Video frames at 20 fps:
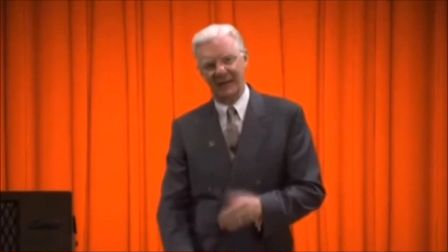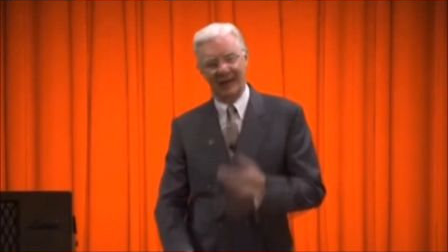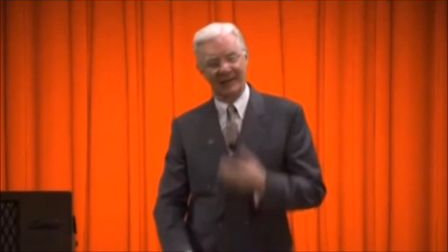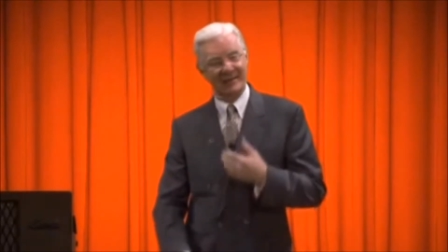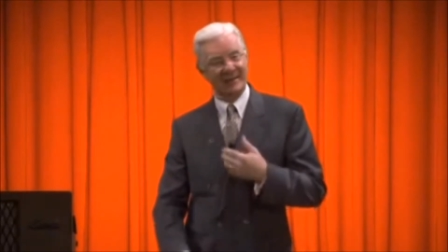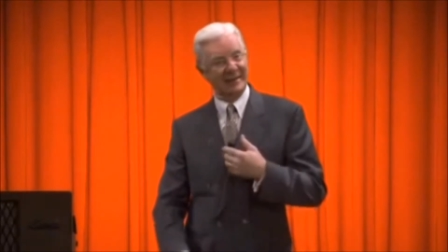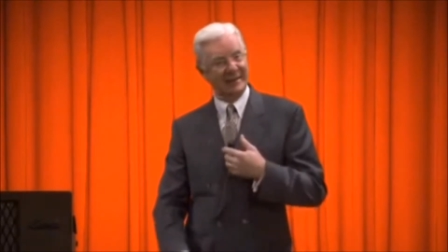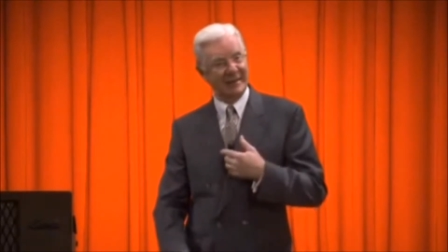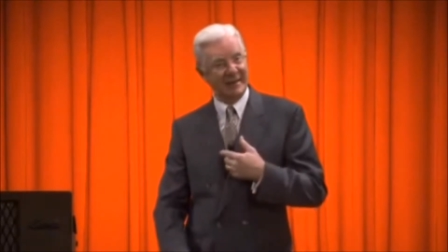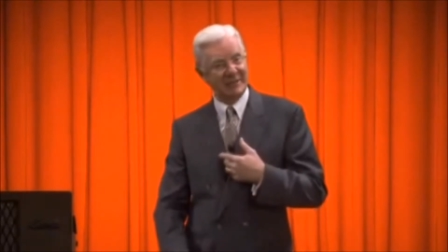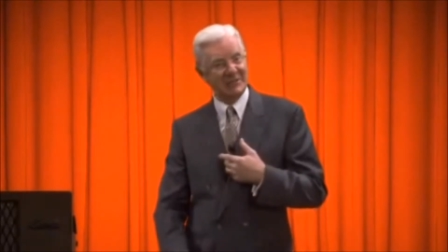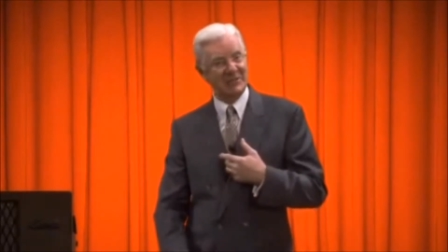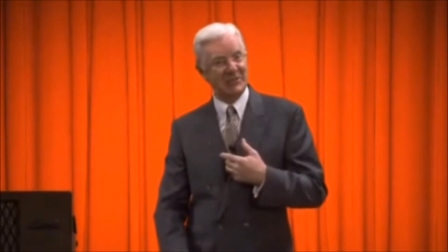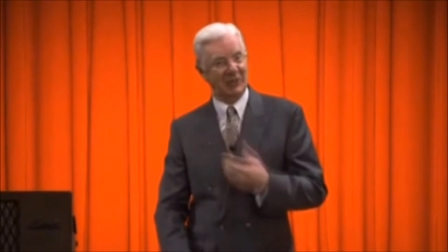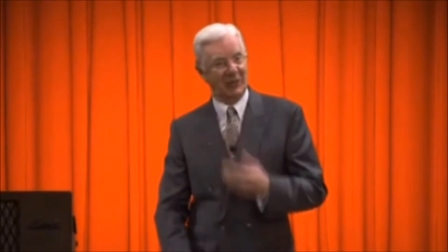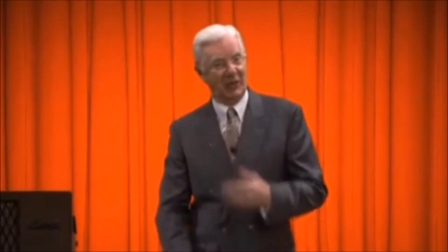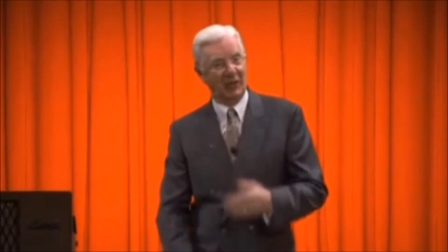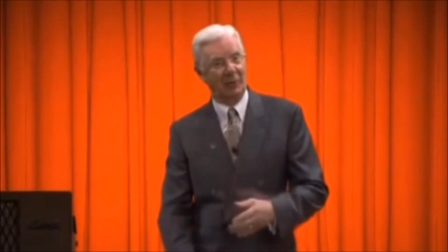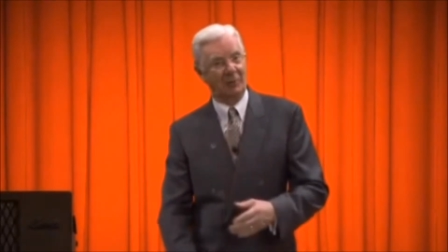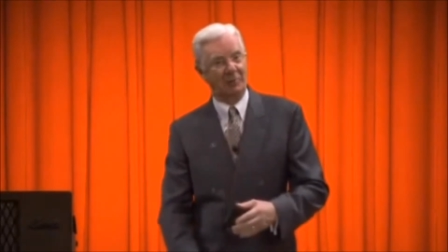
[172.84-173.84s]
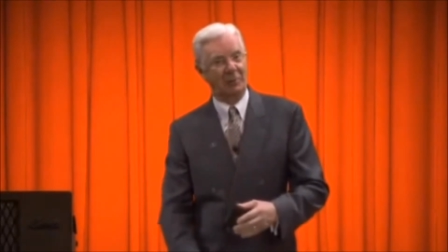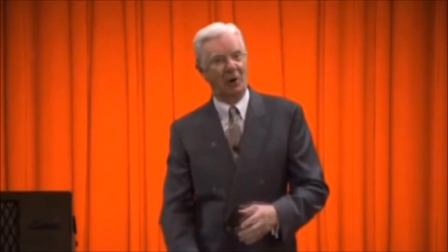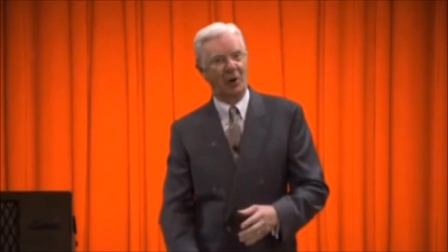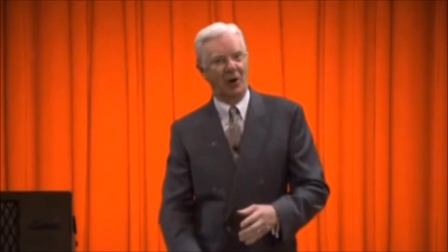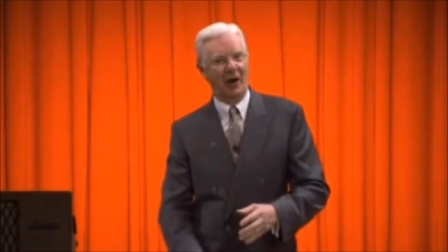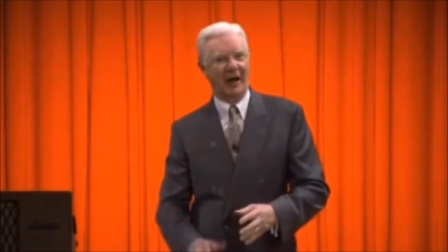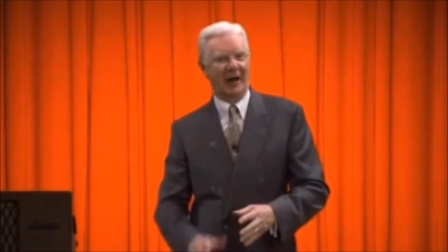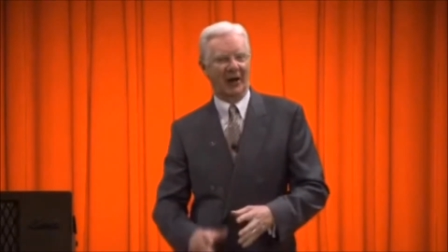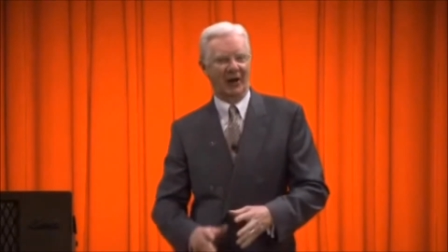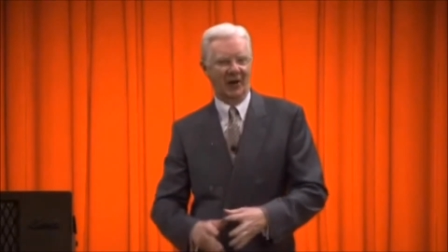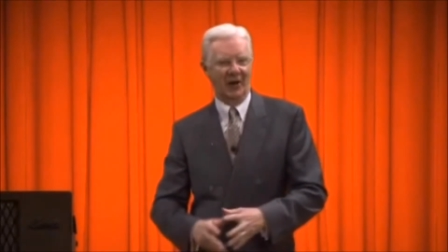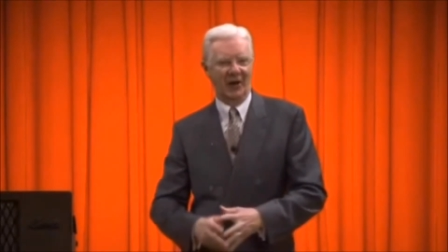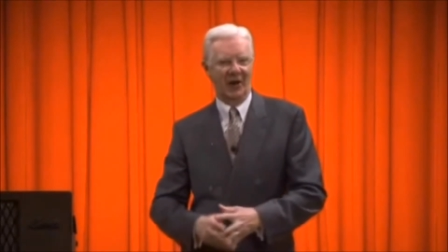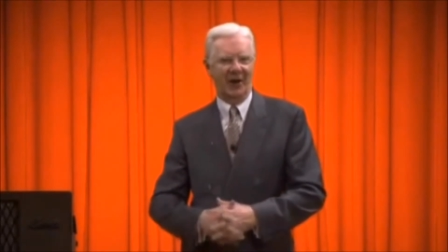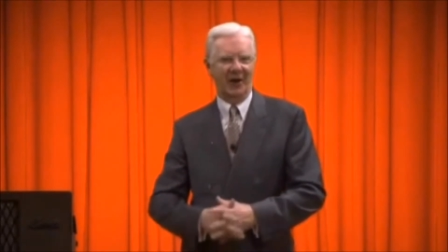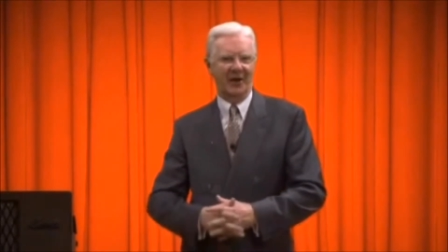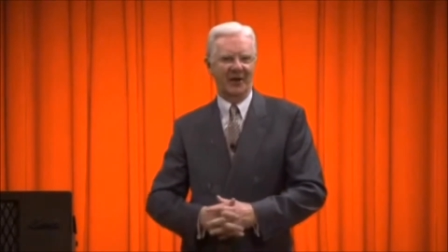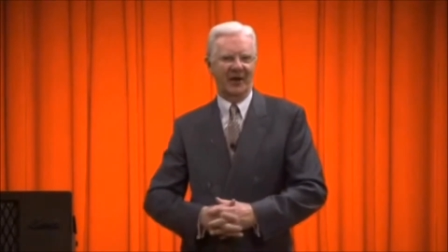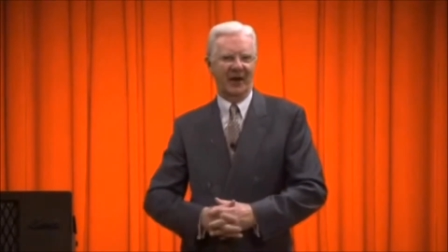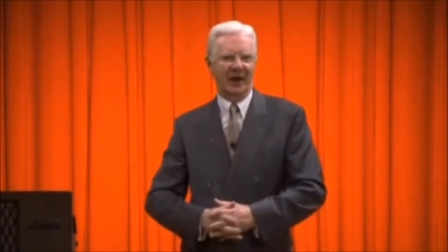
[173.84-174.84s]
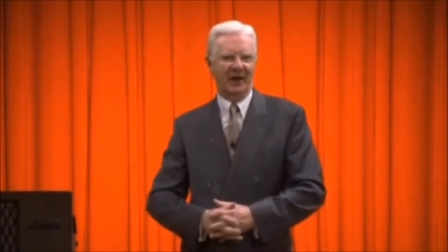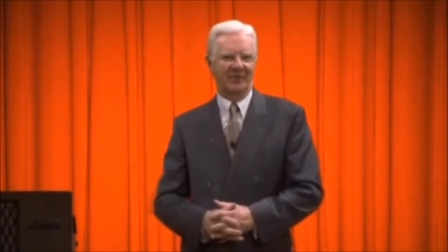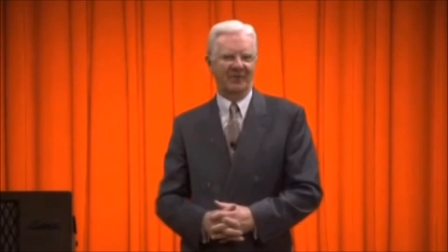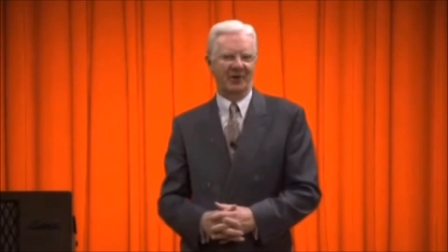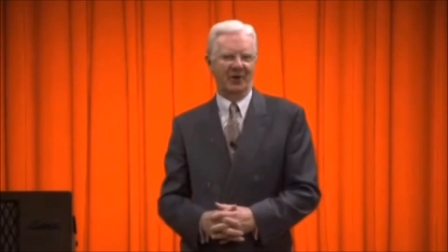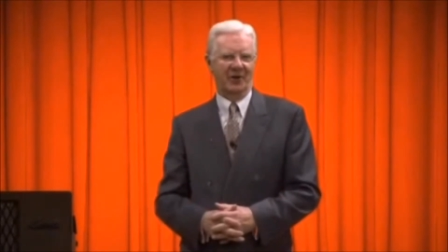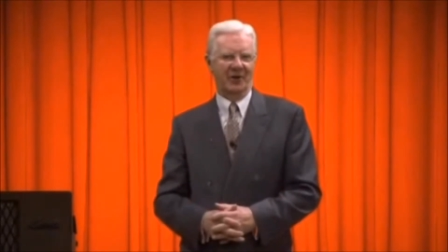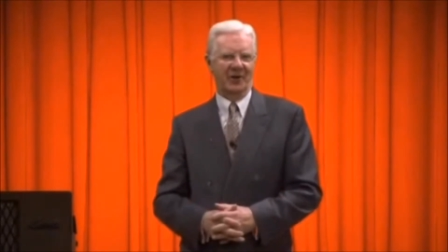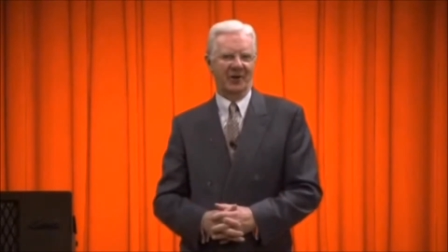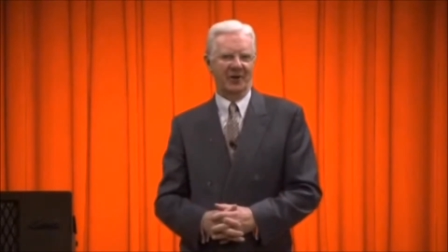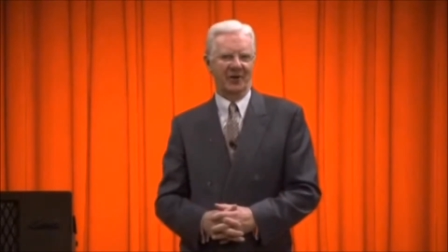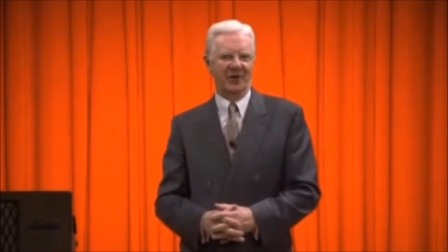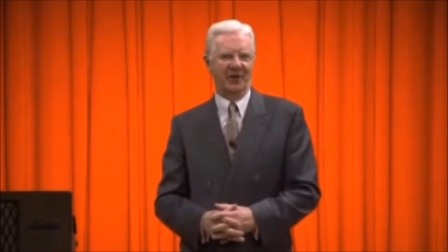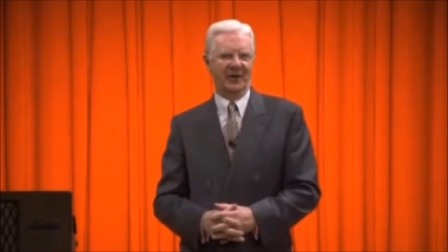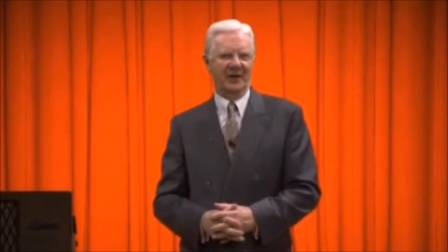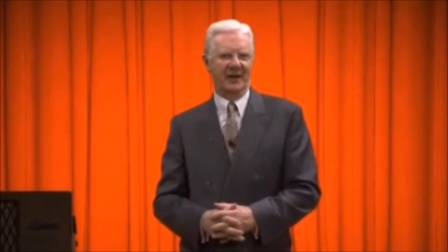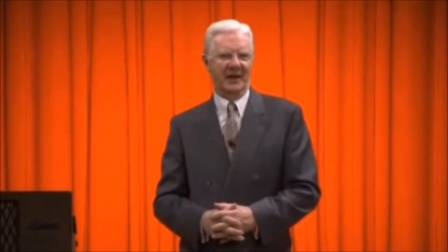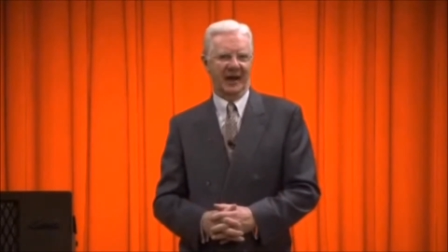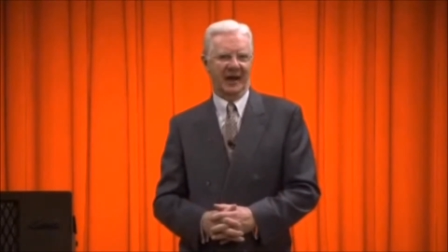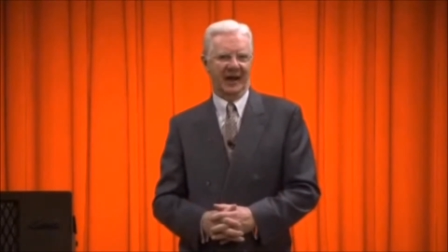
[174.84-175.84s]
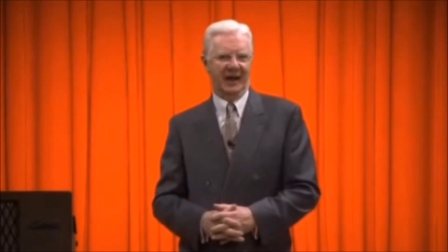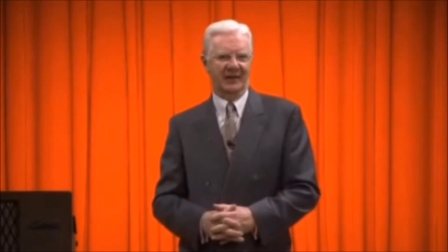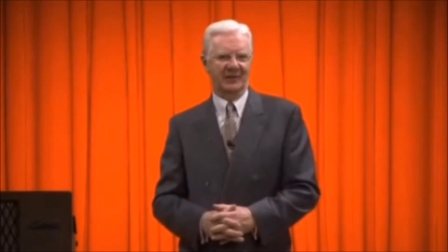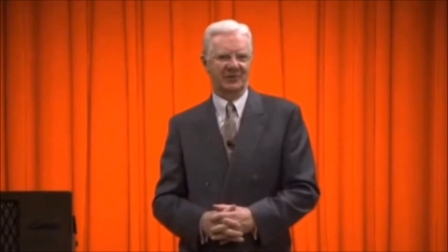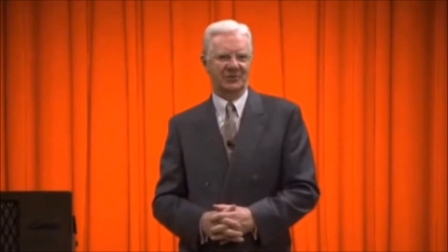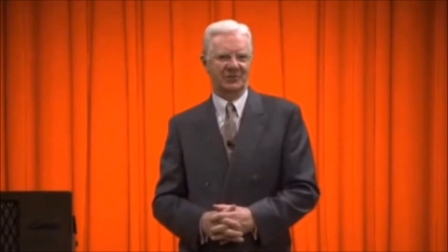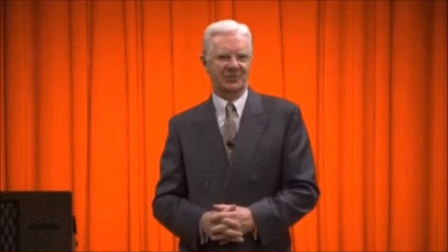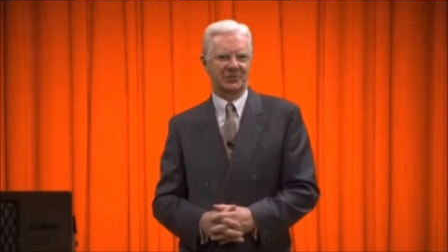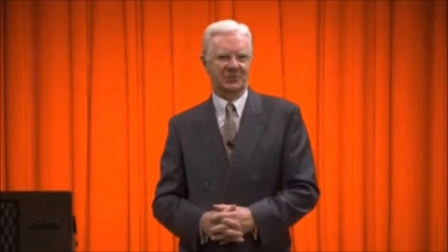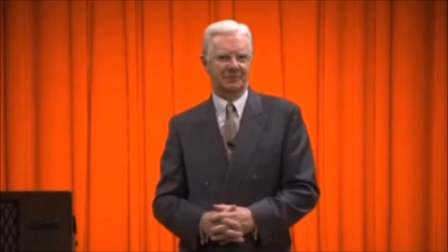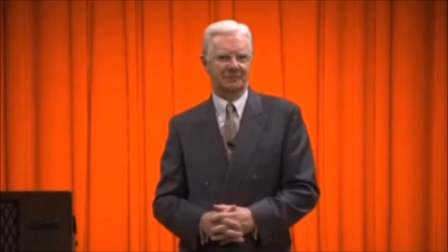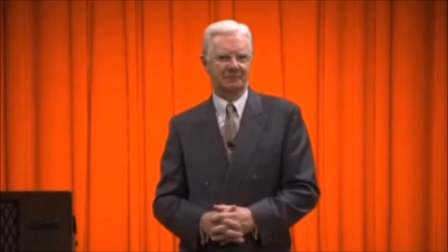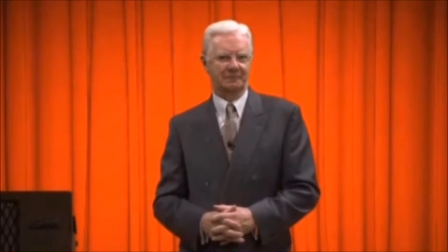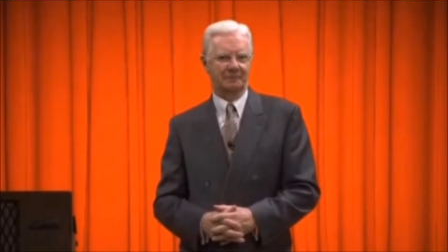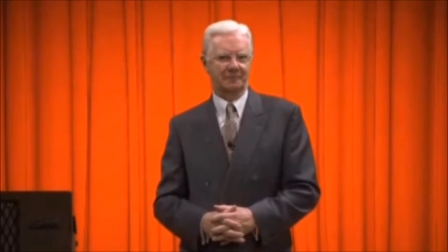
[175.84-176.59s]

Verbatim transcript: that this little boy learned at a very early age.